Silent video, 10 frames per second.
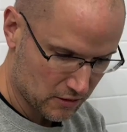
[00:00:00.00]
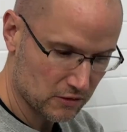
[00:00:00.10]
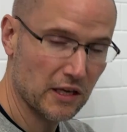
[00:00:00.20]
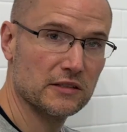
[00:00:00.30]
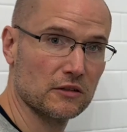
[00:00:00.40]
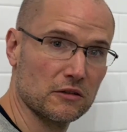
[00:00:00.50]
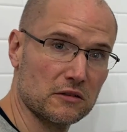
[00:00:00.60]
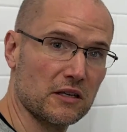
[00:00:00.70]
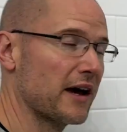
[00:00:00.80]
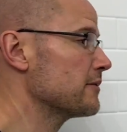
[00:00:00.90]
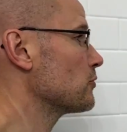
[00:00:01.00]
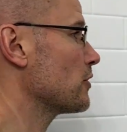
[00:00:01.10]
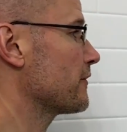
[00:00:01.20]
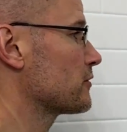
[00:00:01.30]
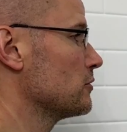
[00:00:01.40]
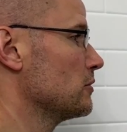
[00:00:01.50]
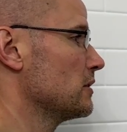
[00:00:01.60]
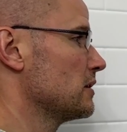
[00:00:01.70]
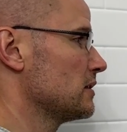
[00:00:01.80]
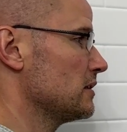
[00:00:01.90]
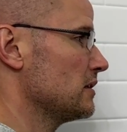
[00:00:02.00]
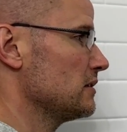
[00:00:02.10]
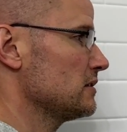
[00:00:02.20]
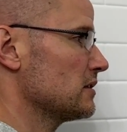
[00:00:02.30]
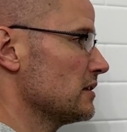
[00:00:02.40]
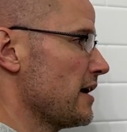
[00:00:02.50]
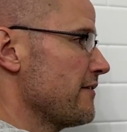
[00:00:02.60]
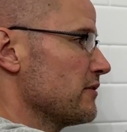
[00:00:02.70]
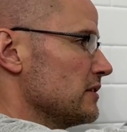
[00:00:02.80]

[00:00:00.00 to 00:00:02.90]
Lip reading: that's a good sign. We're off to at least a halfway